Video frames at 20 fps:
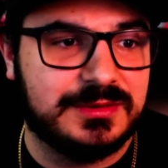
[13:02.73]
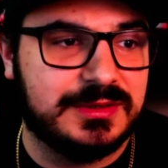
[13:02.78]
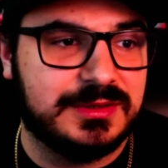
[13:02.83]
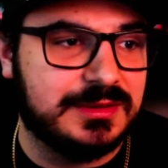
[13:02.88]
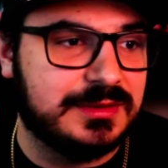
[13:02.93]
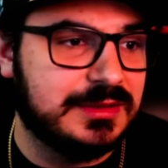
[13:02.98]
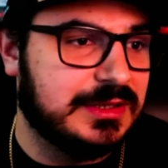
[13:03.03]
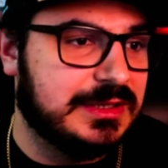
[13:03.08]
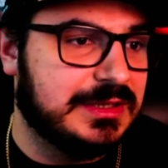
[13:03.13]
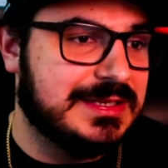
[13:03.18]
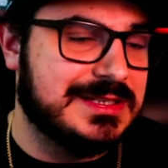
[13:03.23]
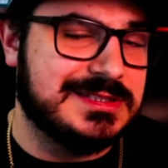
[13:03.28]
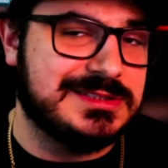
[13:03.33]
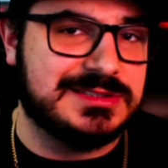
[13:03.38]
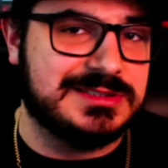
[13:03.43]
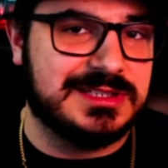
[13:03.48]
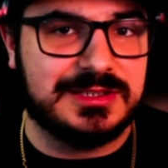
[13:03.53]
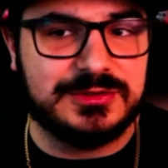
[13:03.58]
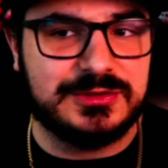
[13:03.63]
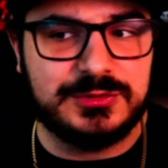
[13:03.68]
it,
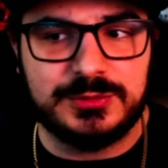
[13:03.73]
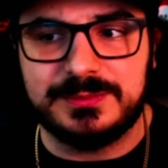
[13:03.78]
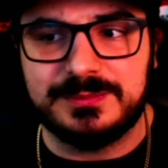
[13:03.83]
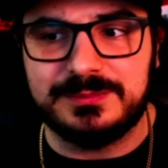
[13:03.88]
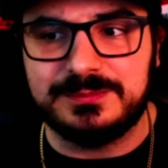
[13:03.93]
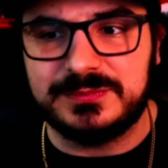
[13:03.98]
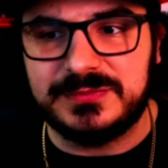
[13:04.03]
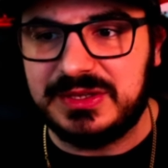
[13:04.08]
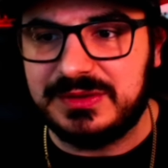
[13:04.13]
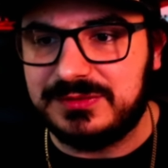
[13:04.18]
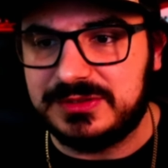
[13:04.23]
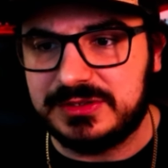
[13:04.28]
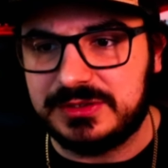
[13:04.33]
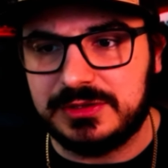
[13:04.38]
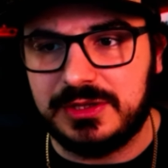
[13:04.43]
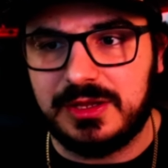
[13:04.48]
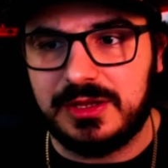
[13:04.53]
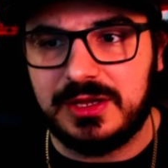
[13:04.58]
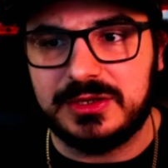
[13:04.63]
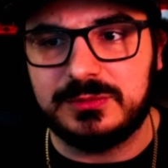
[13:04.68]
send it to them, give it to
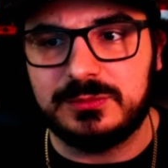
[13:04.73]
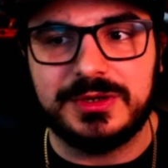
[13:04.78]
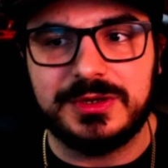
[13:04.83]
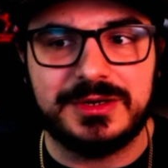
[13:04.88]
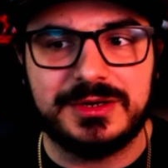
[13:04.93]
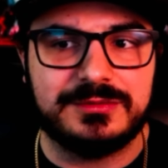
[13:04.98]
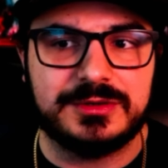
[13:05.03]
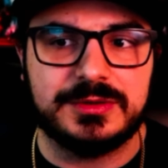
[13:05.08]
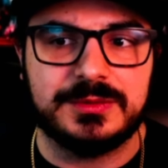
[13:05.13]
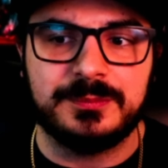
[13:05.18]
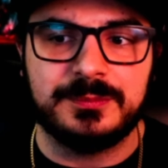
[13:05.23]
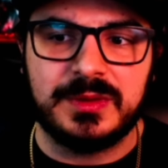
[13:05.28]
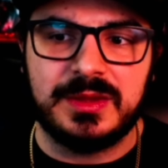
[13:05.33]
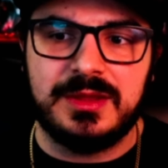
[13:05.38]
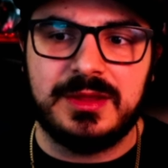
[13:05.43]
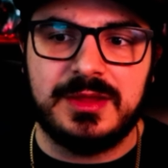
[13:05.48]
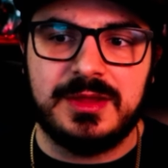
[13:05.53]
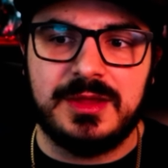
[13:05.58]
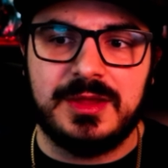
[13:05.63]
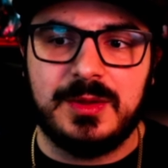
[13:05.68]
Claude, whatever.
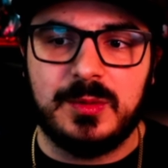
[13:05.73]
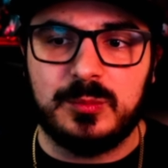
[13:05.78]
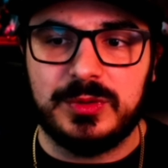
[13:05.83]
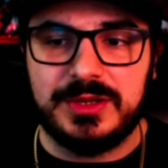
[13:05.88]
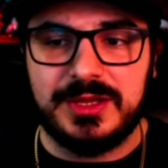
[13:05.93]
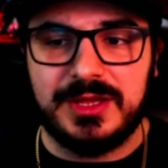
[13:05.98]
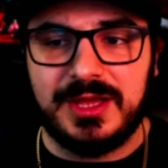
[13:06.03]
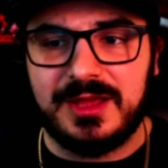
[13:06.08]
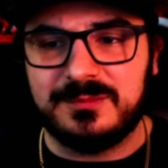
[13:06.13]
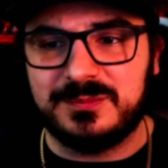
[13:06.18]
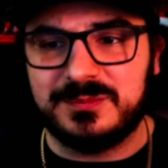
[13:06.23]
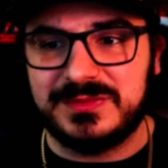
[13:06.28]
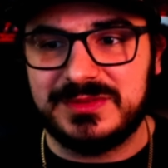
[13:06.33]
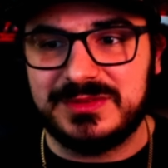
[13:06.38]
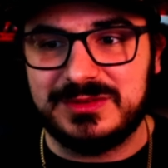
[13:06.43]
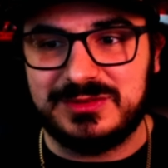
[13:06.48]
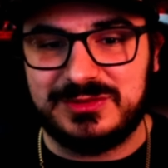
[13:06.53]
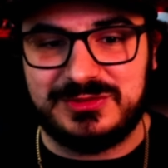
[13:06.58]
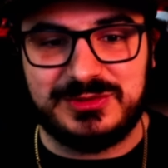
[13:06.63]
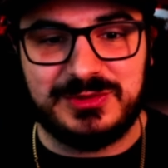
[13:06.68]
But yeah,
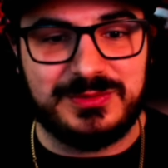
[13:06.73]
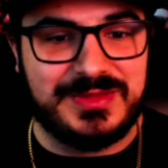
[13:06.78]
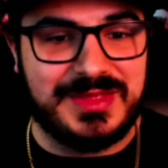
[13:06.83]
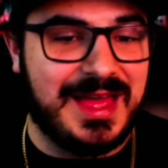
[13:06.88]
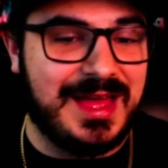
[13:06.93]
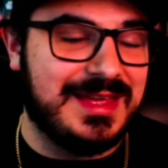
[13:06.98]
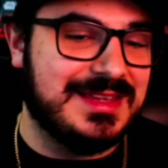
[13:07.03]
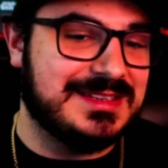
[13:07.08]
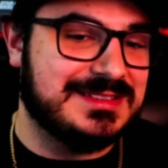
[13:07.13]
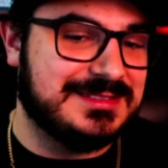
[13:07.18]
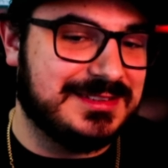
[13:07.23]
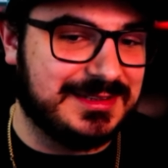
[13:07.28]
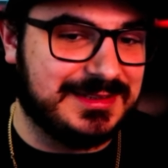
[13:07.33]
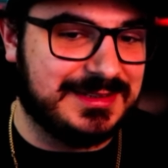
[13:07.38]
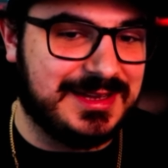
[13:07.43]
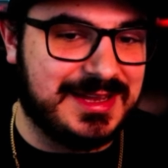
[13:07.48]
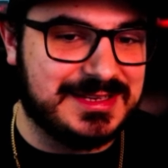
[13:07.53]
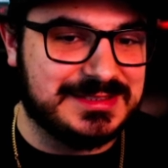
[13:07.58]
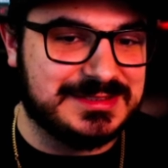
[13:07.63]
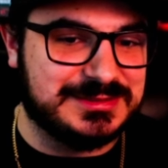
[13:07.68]
so that is it,
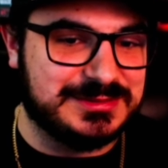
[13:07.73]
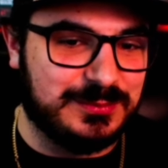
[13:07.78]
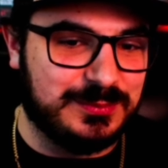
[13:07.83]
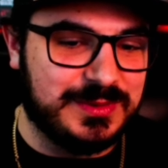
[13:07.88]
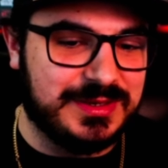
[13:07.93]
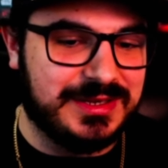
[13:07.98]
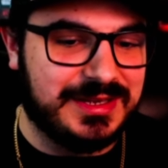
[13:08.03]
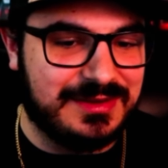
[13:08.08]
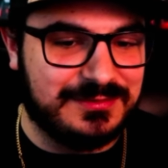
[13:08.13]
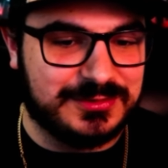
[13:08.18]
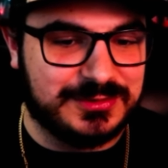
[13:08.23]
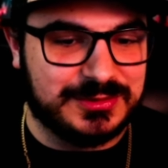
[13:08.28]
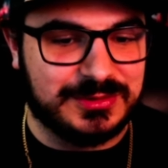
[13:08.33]
guys. We have